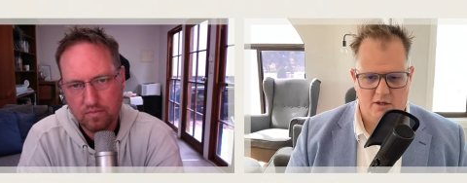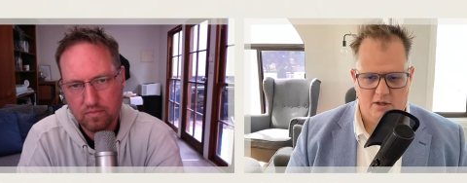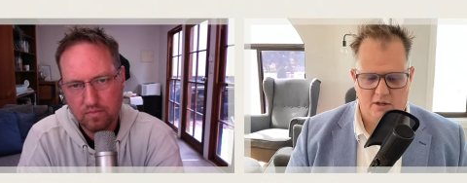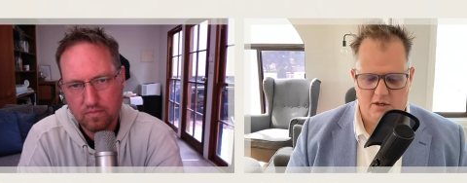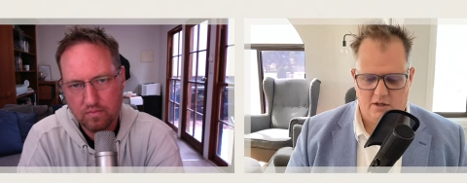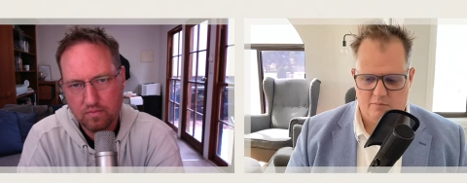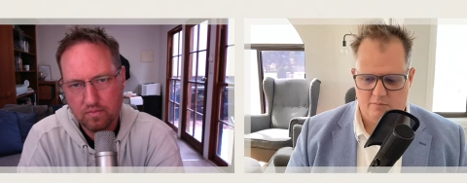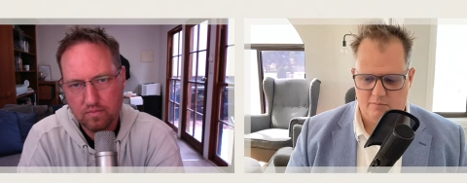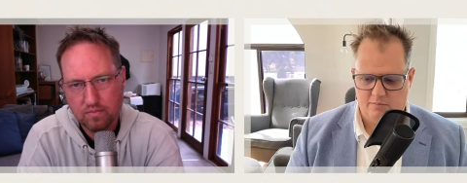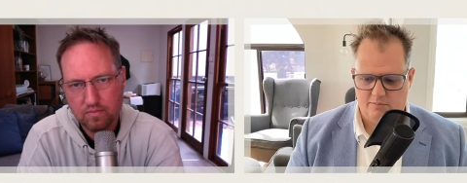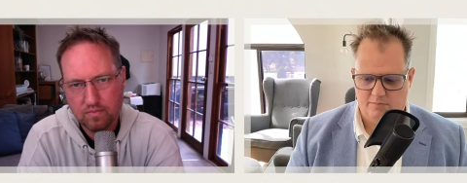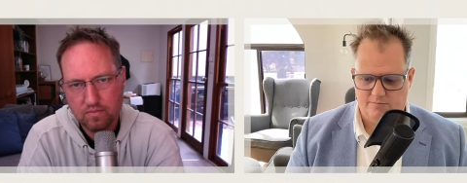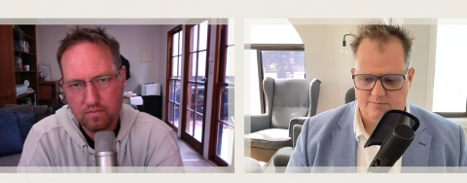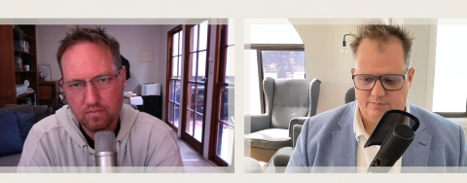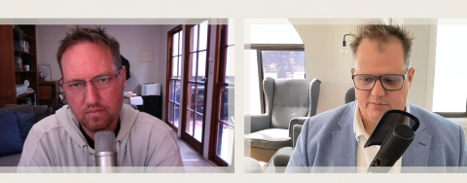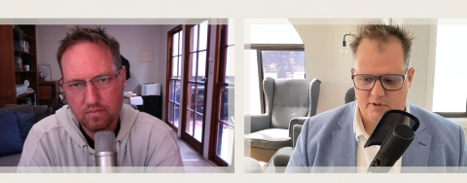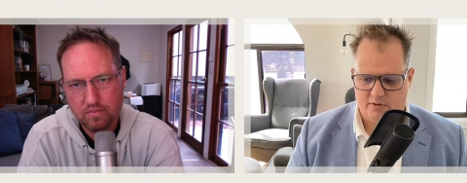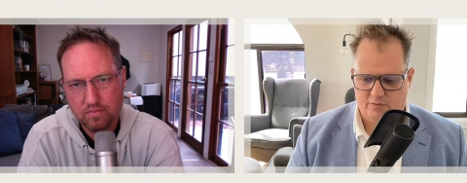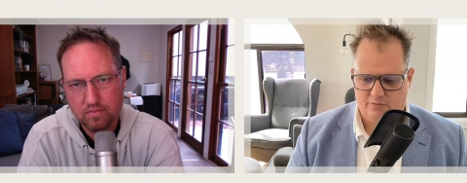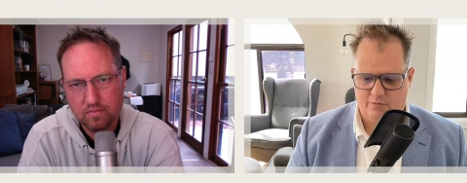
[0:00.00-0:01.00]
Speaker 1: um,
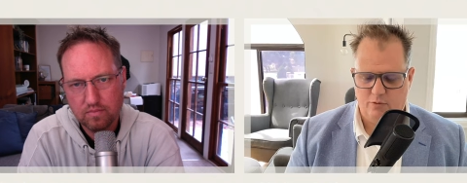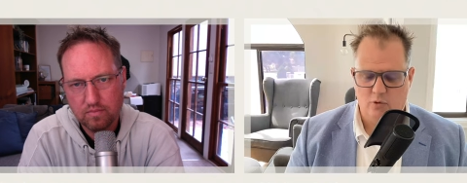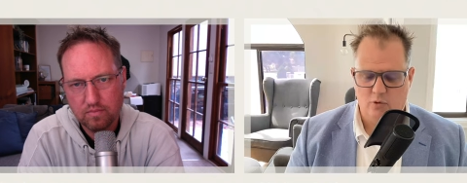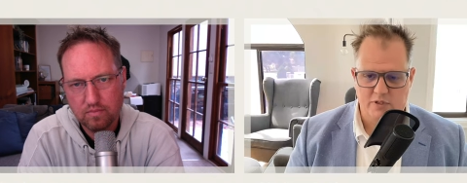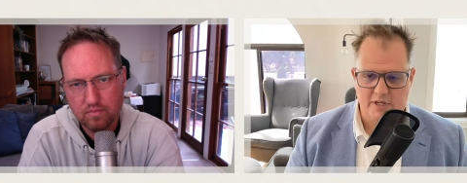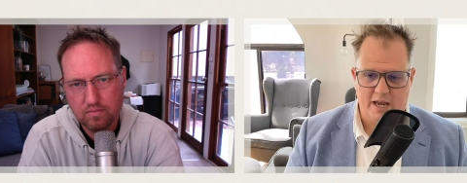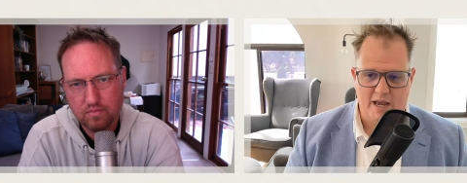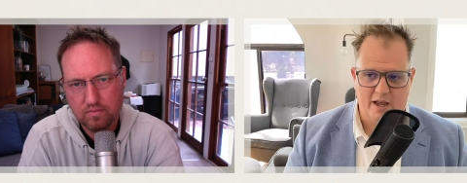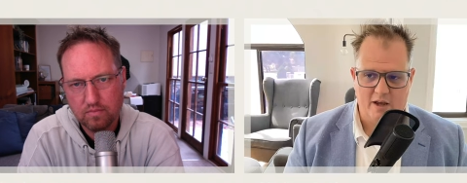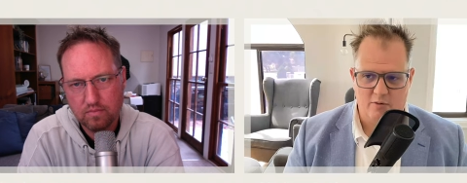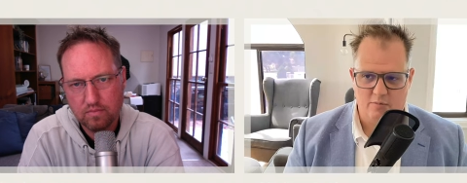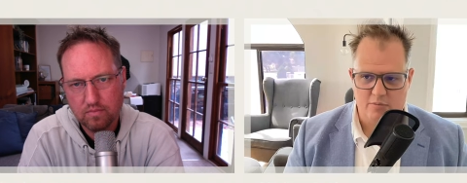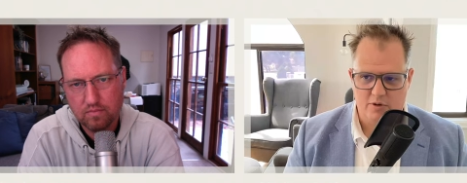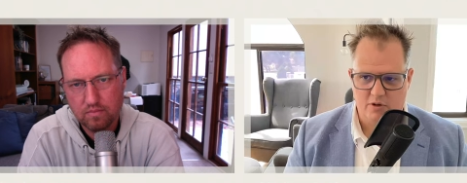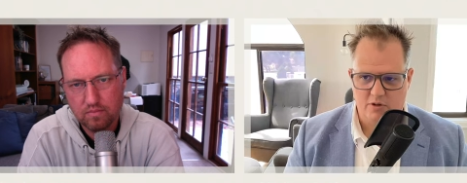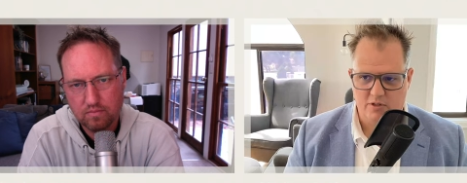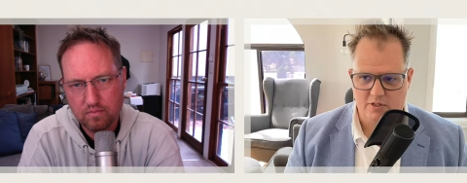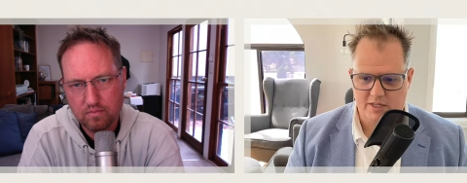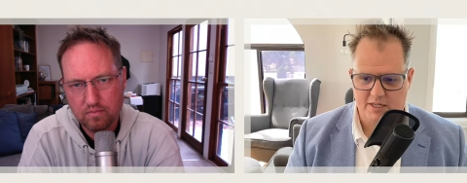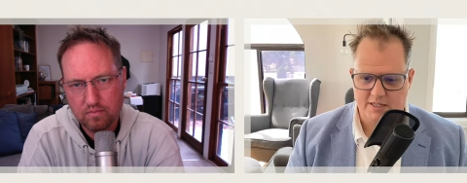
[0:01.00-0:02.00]
fall down
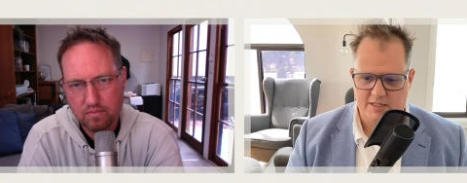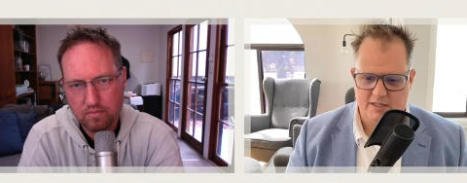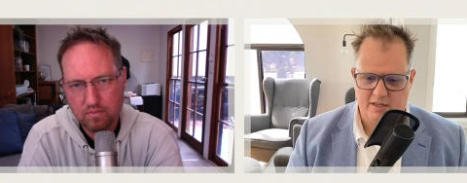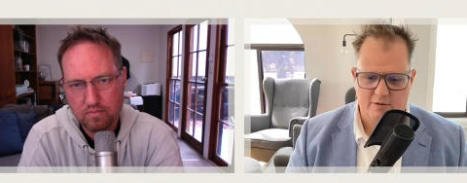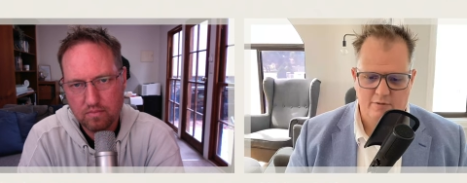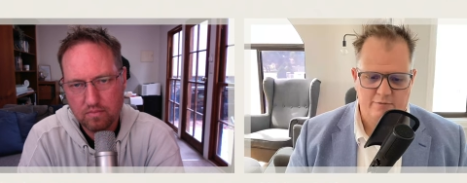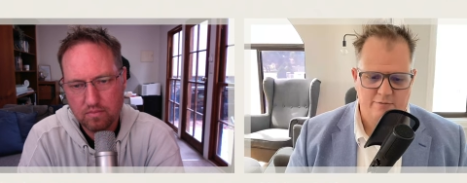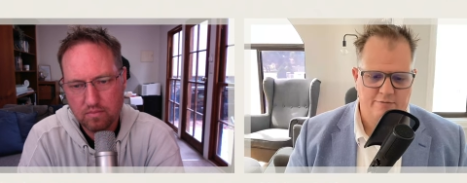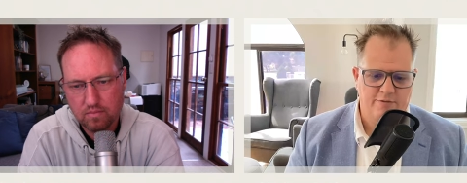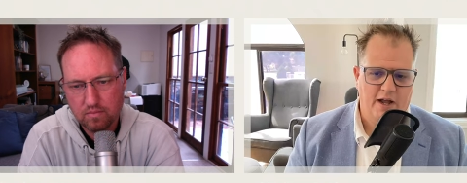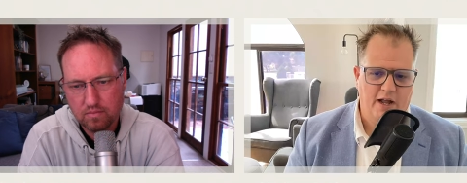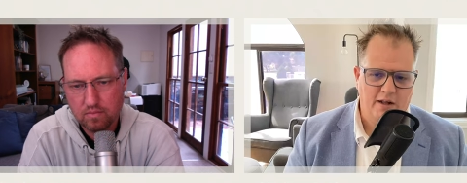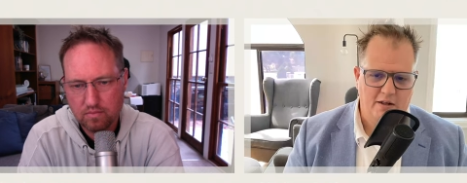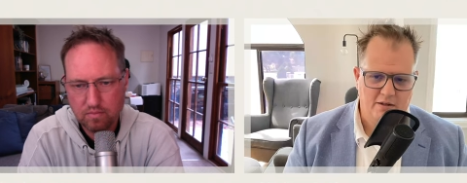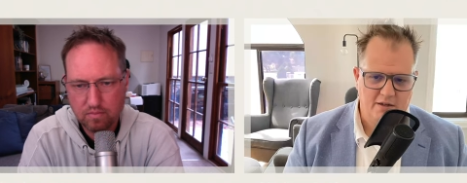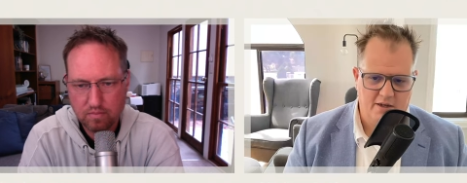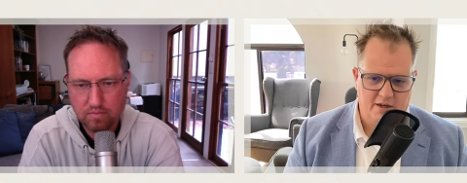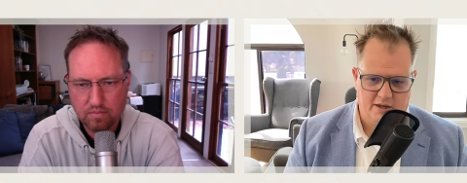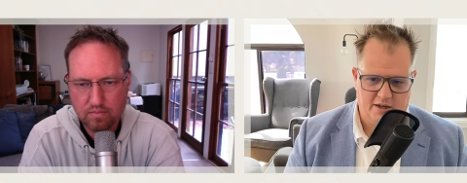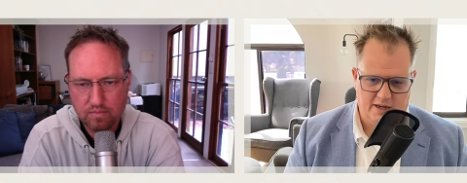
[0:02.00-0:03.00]
because they see
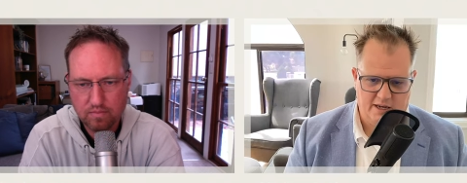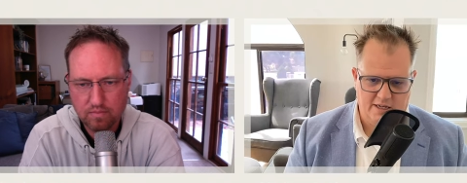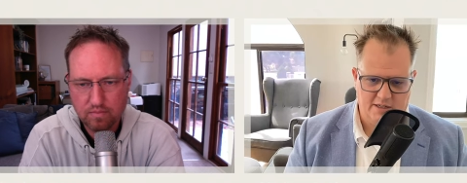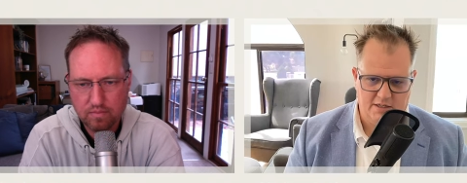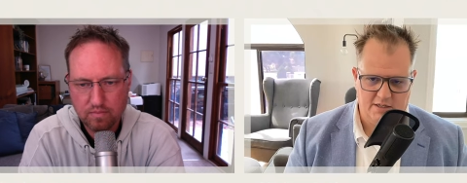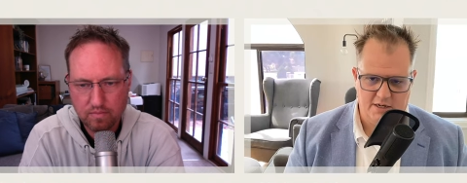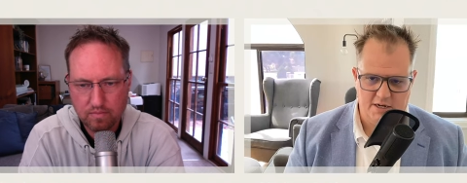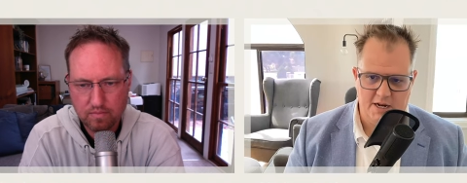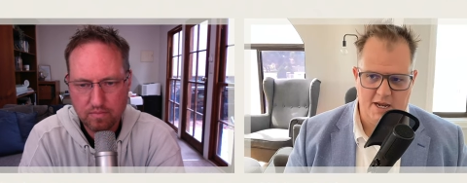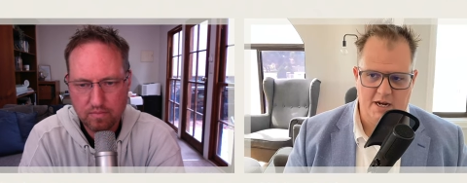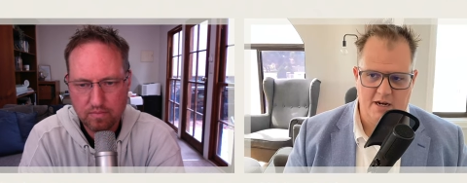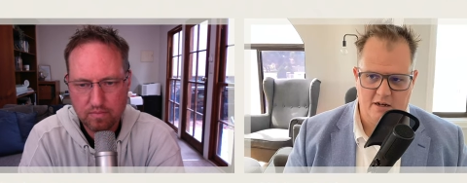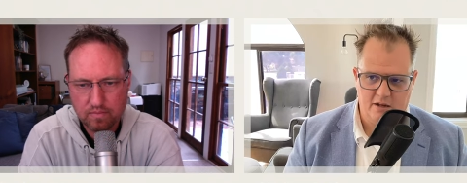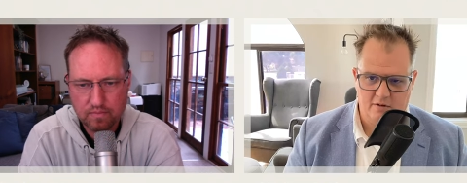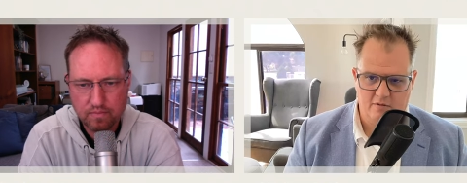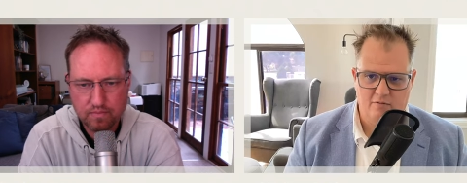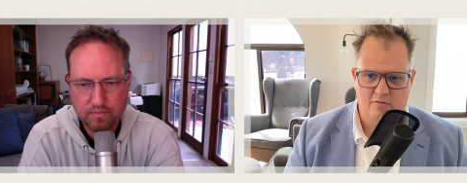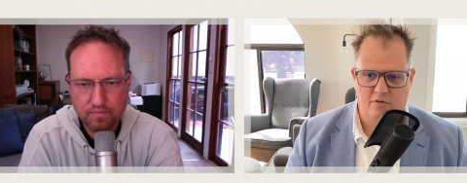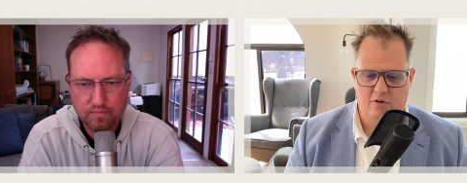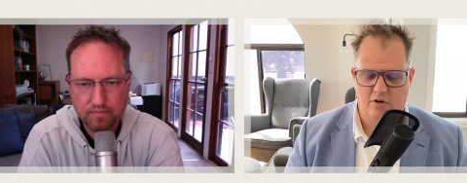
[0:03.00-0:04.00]
failure as a
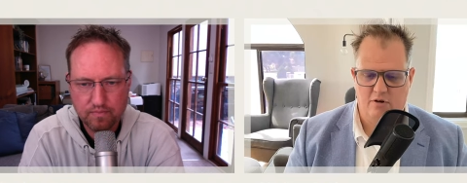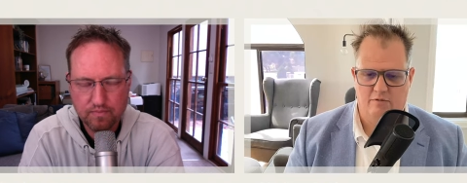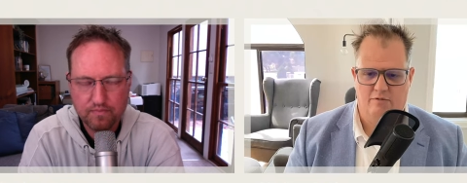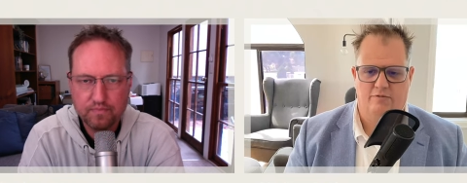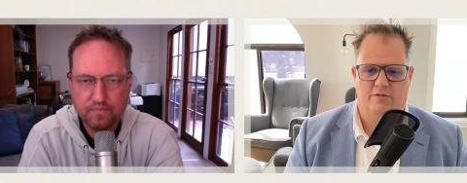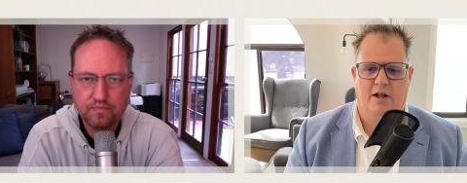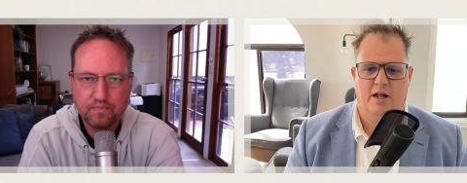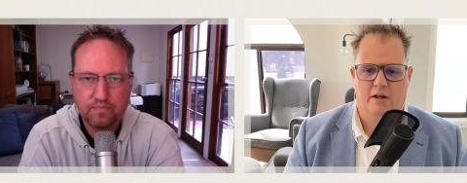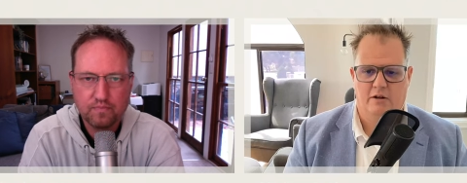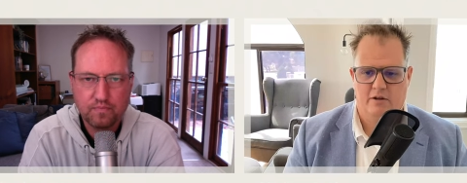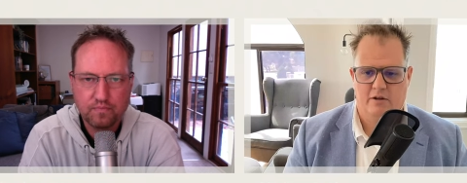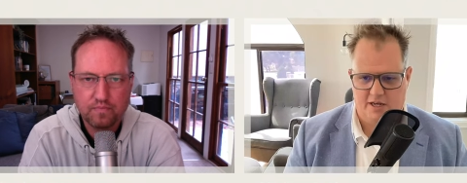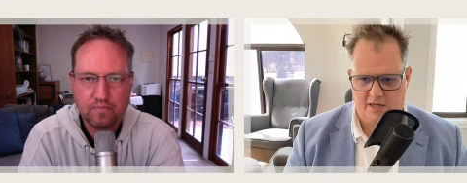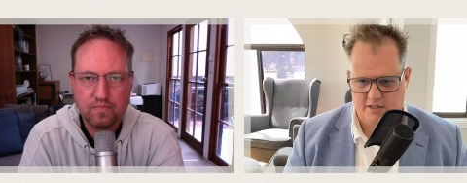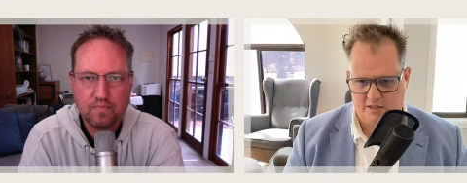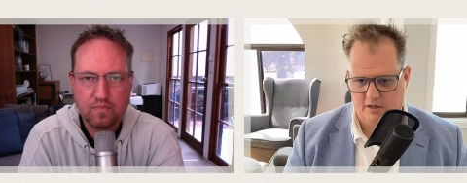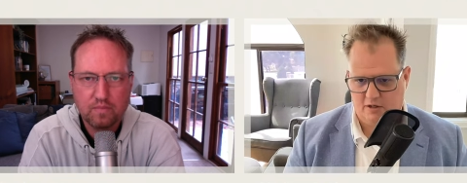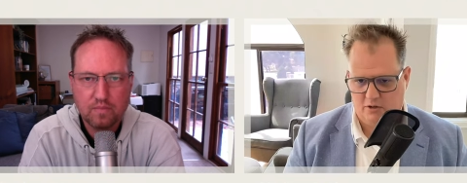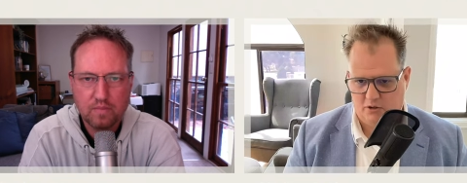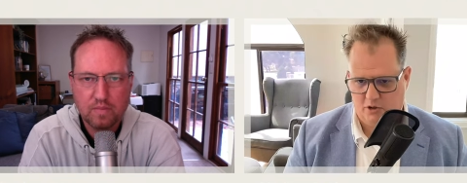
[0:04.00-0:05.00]
negative, not failure
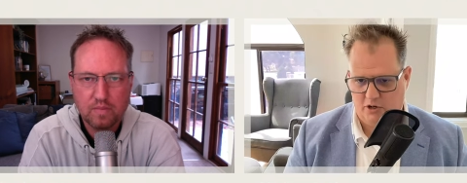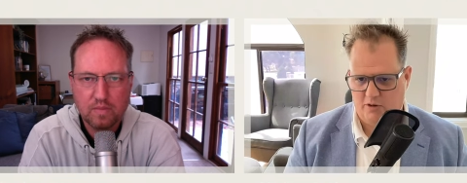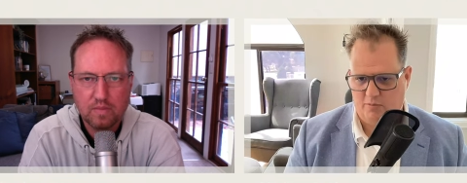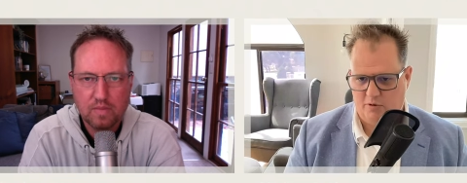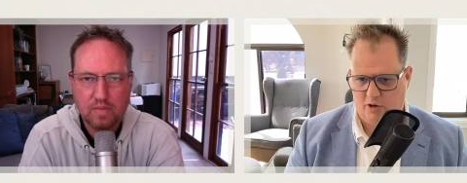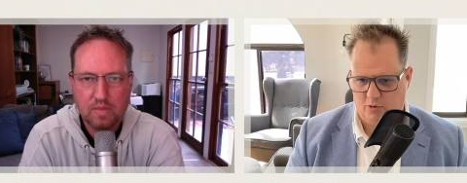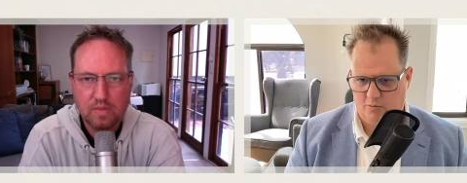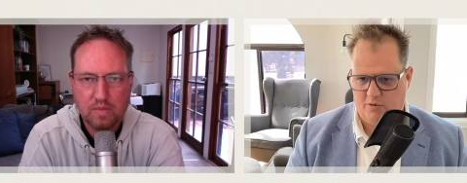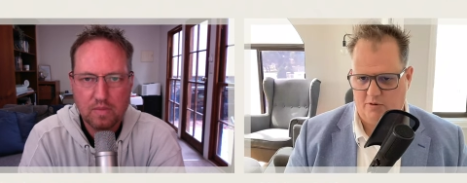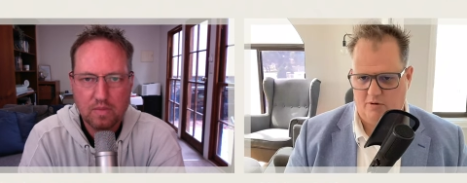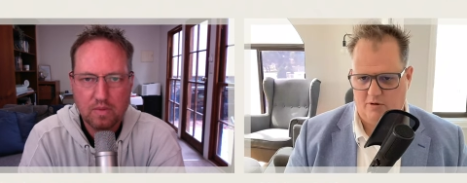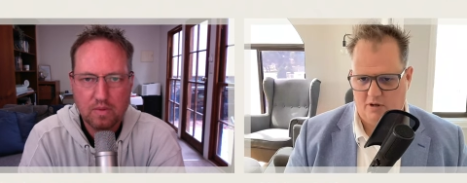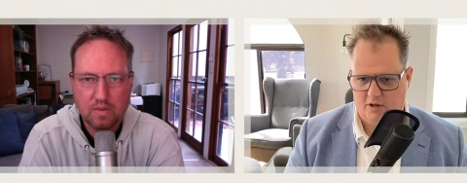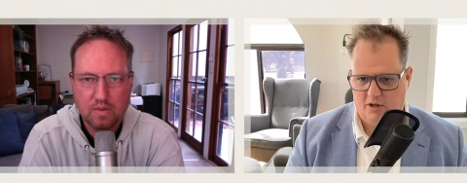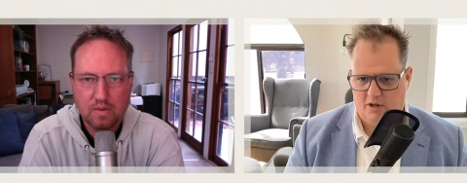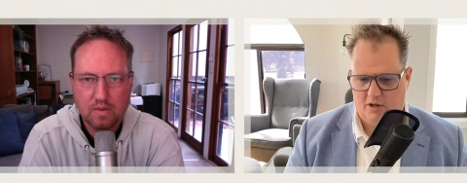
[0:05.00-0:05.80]
as a learning moment.